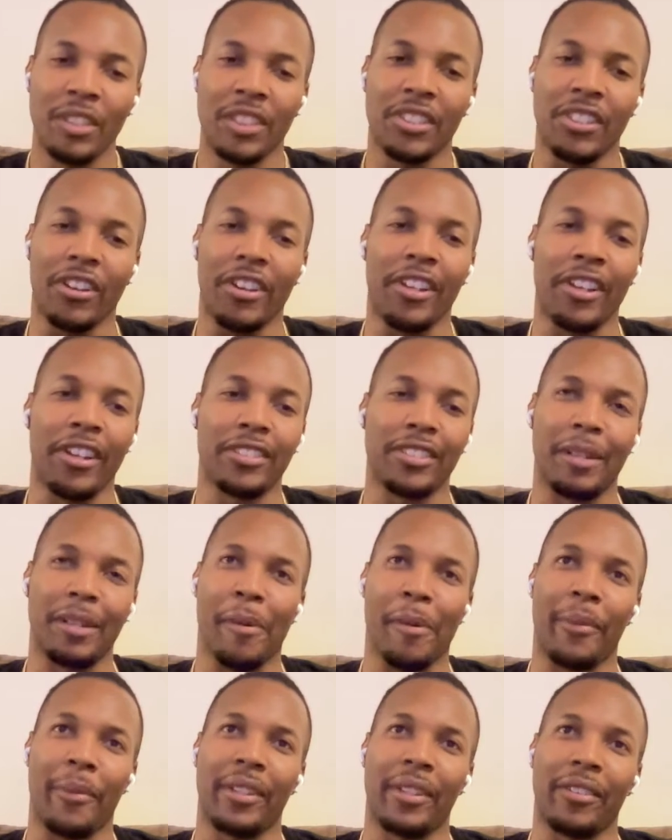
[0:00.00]
So so
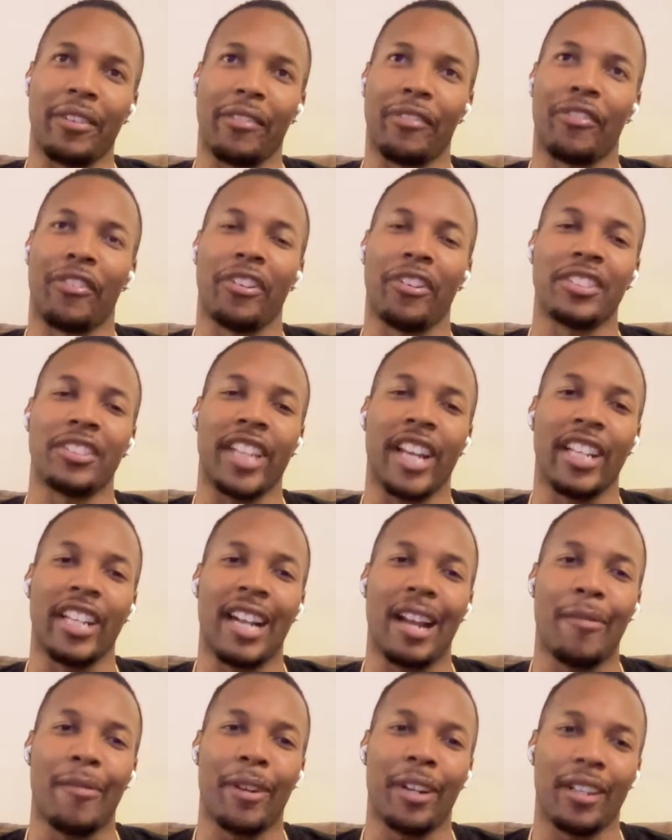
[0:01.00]
I remember the first thing
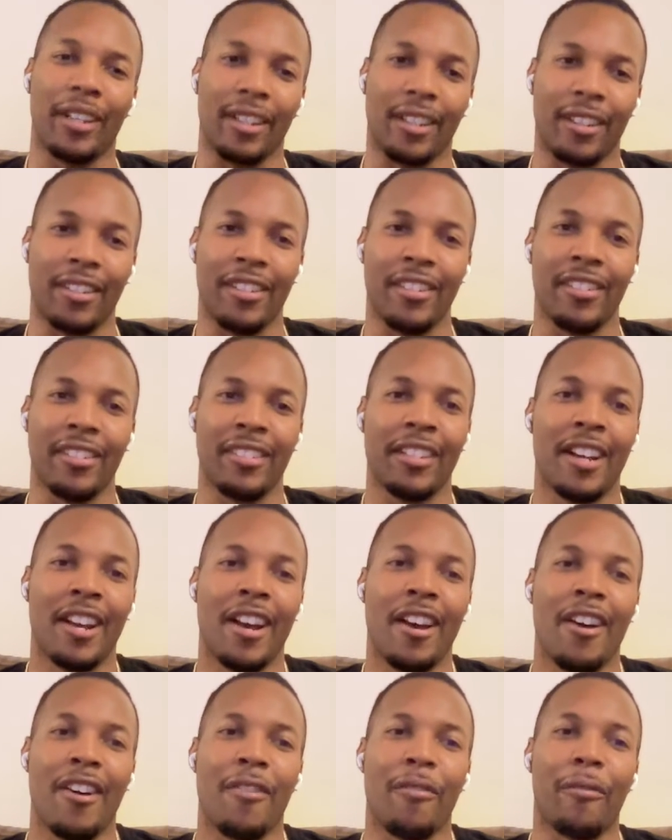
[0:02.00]
that I went and learned
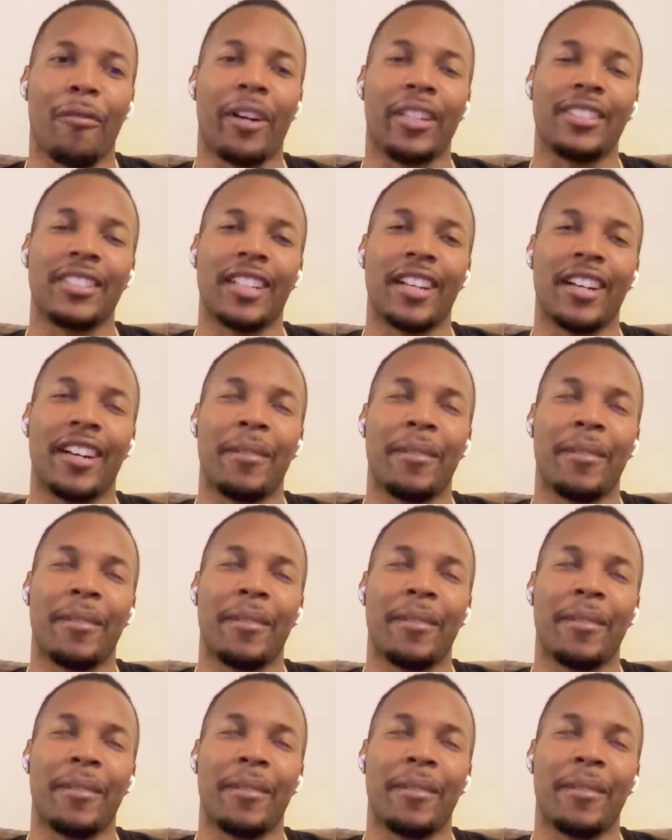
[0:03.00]
was